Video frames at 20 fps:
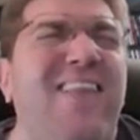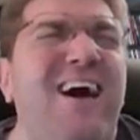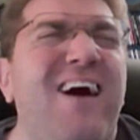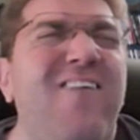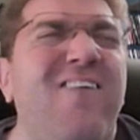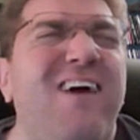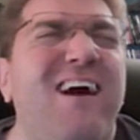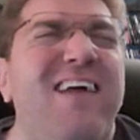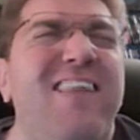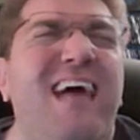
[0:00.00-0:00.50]

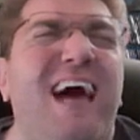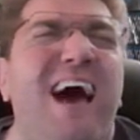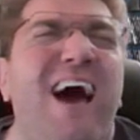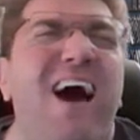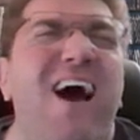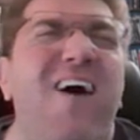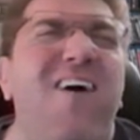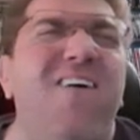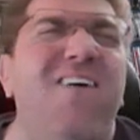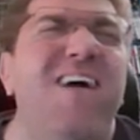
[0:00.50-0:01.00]
Wars,
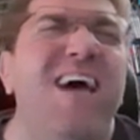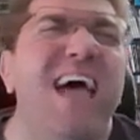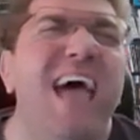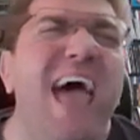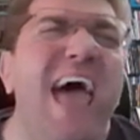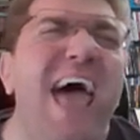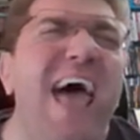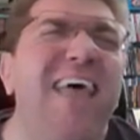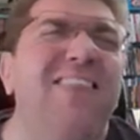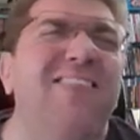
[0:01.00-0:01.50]
oh,
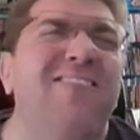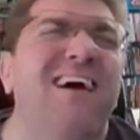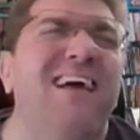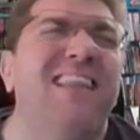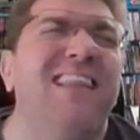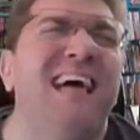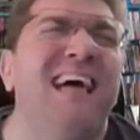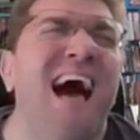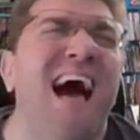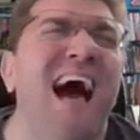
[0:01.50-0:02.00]

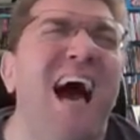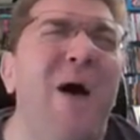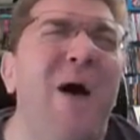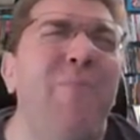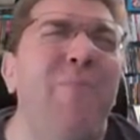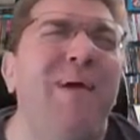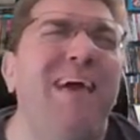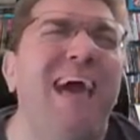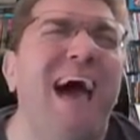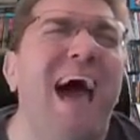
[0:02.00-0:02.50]
Ezra's
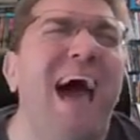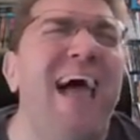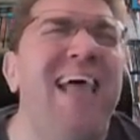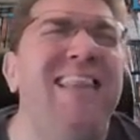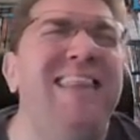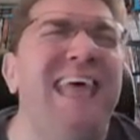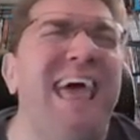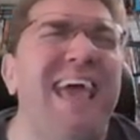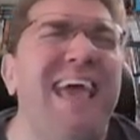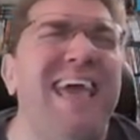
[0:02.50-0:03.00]
home, guys,
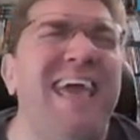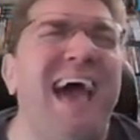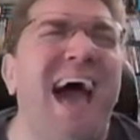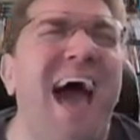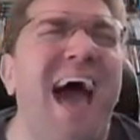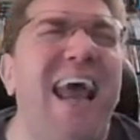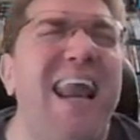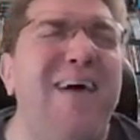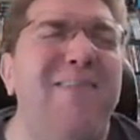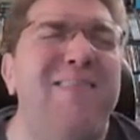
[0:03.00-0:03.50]
they
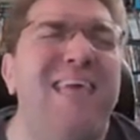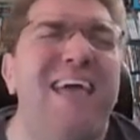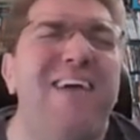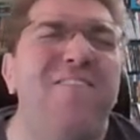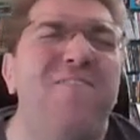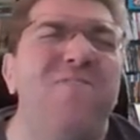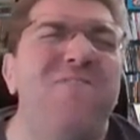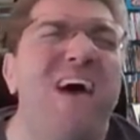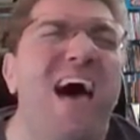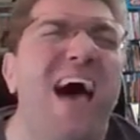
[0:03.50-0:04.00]
got him, they
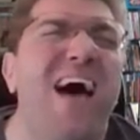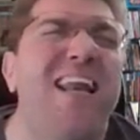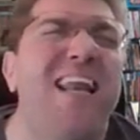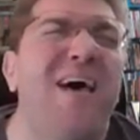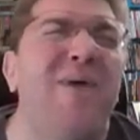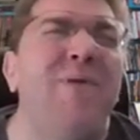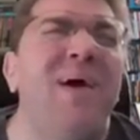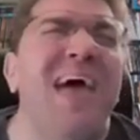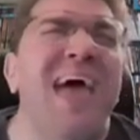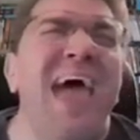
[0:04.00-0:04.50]

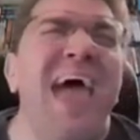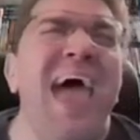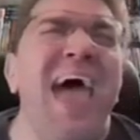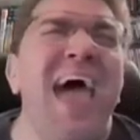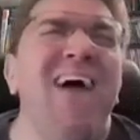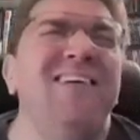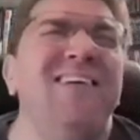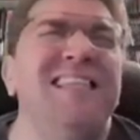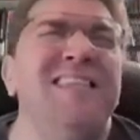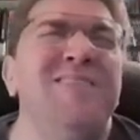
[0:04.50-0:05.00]
found him,
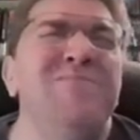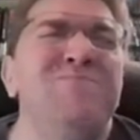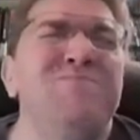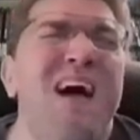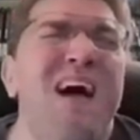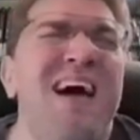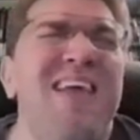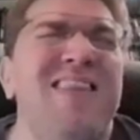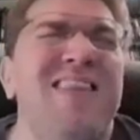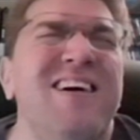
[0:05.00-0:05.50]
Hera's
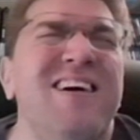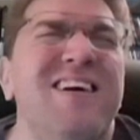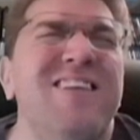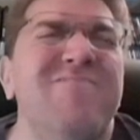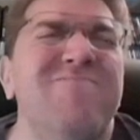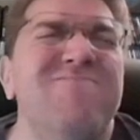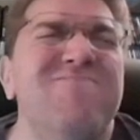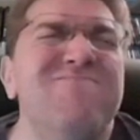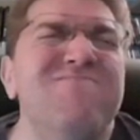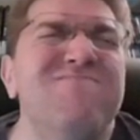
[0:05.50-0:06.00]
mother,
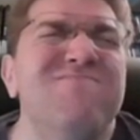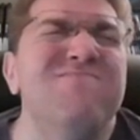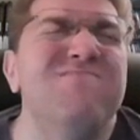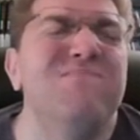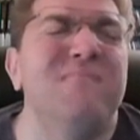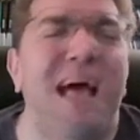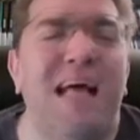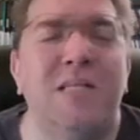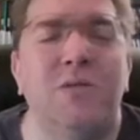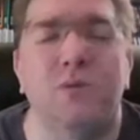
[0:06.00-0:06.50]

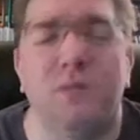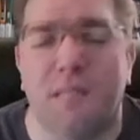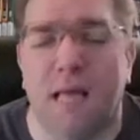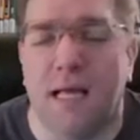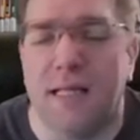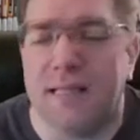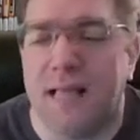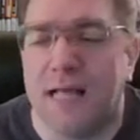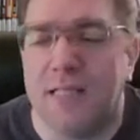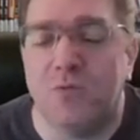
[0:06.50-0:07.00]

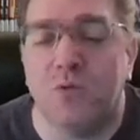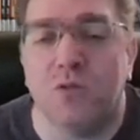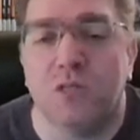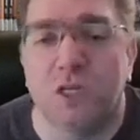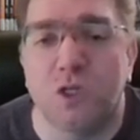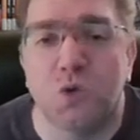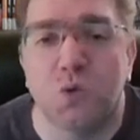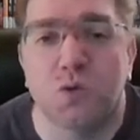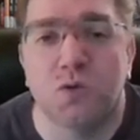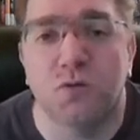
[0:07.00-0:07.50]
that's what
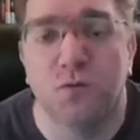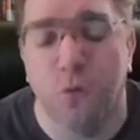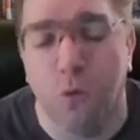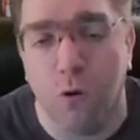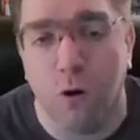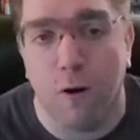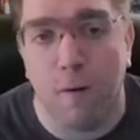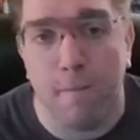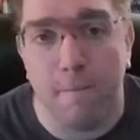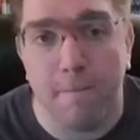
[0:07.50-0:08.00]
this was
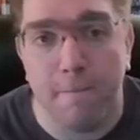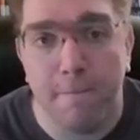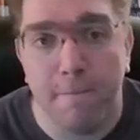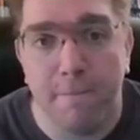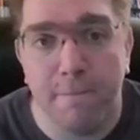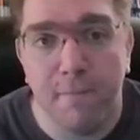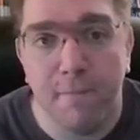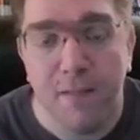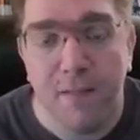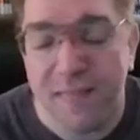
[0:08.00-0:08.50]
for.
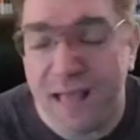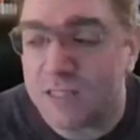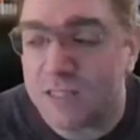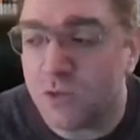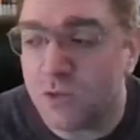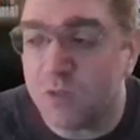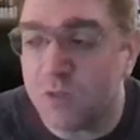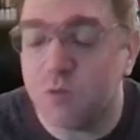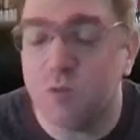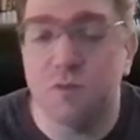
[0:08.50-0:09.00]
That's
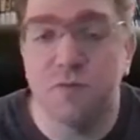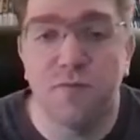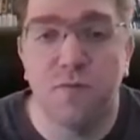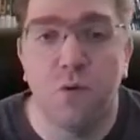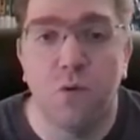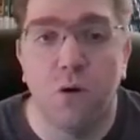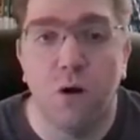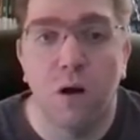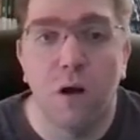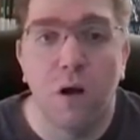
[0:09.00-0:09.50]
who this was
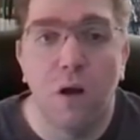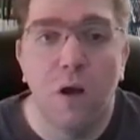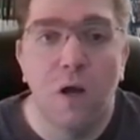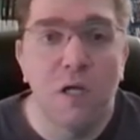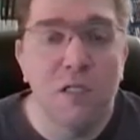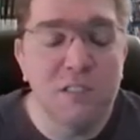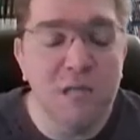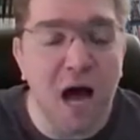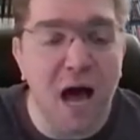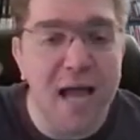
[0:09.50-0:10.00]
for.
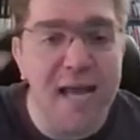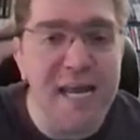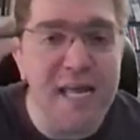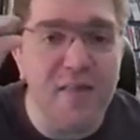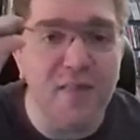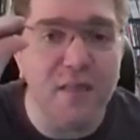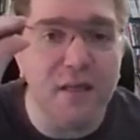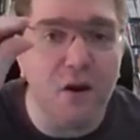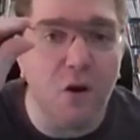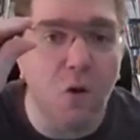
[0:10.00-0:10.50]
Tiny
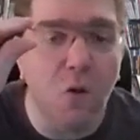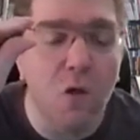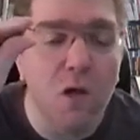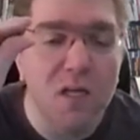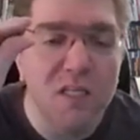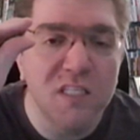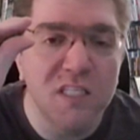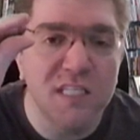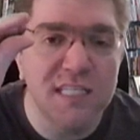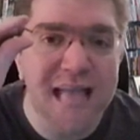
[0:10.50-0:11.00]
little
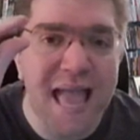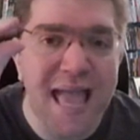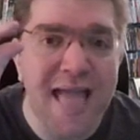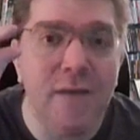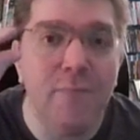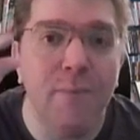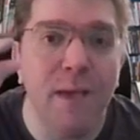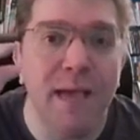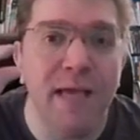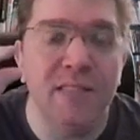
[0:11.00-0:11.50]

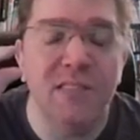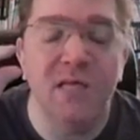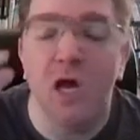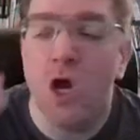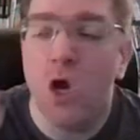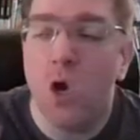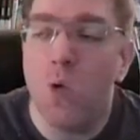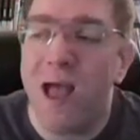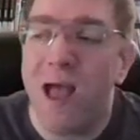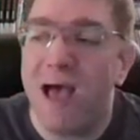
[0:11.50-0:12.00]
stand base
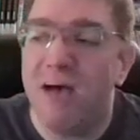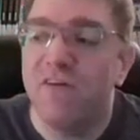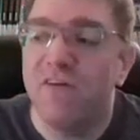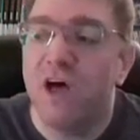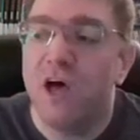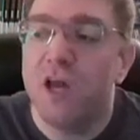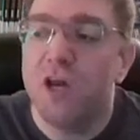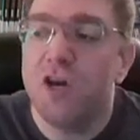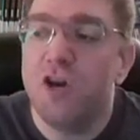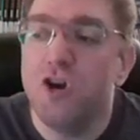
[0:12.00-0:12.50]
who have
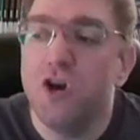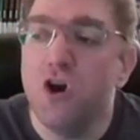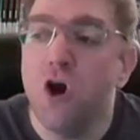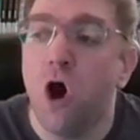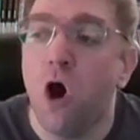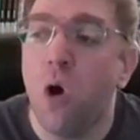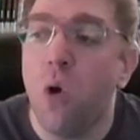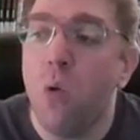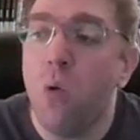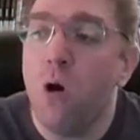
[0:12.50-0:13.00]

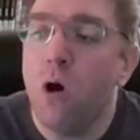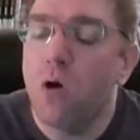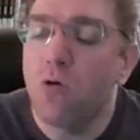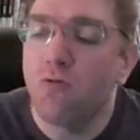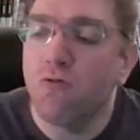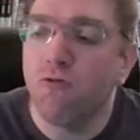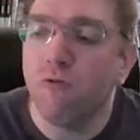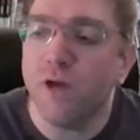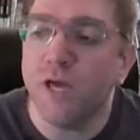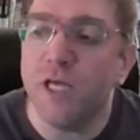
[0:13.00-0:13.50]
no
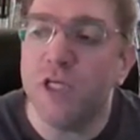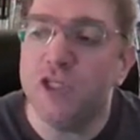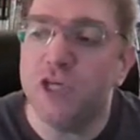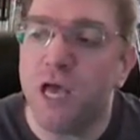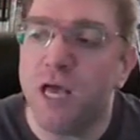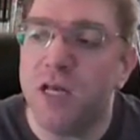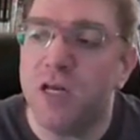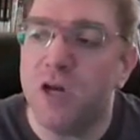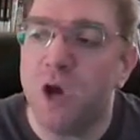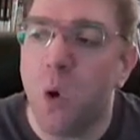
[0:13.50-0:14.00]
reach
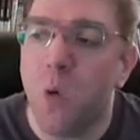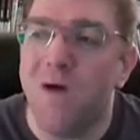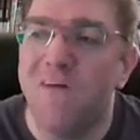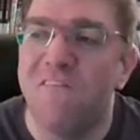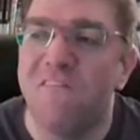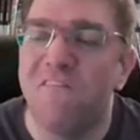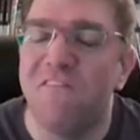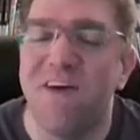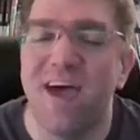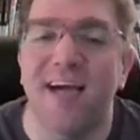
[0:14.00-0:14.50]
and no
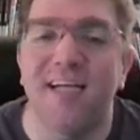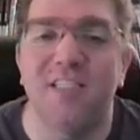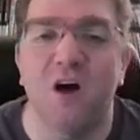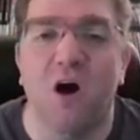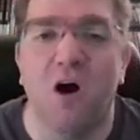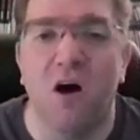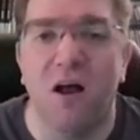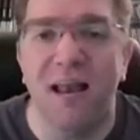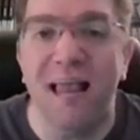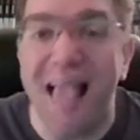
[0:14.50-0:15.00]
effect
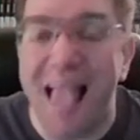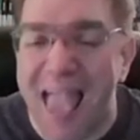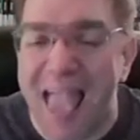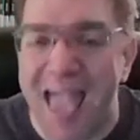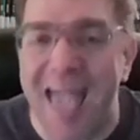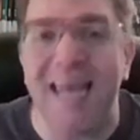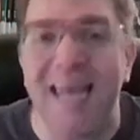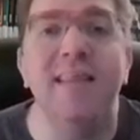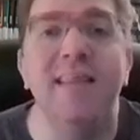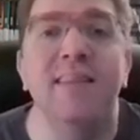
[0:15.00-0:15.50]
on
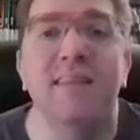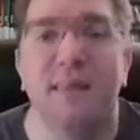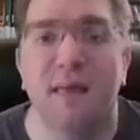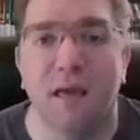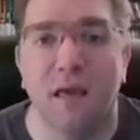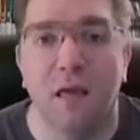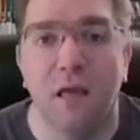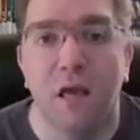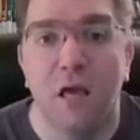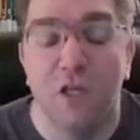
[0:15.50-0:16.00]

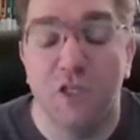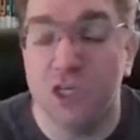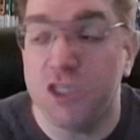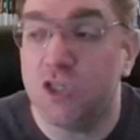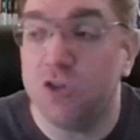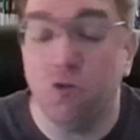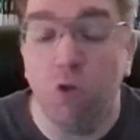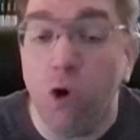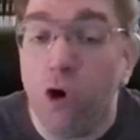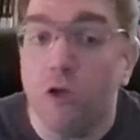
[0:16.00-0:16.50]
anything. Just
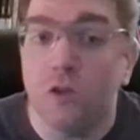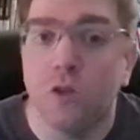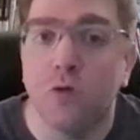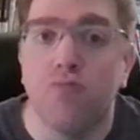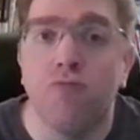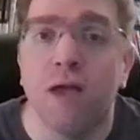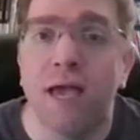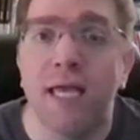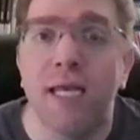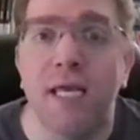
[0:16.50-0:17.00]
look at the
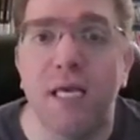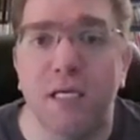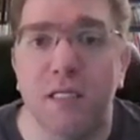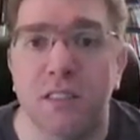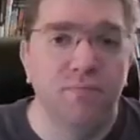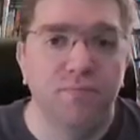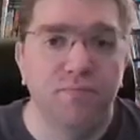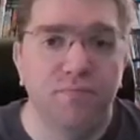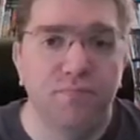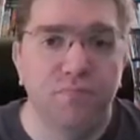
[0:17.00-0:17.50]

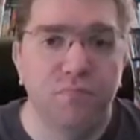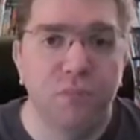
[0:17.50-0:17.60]
ratings.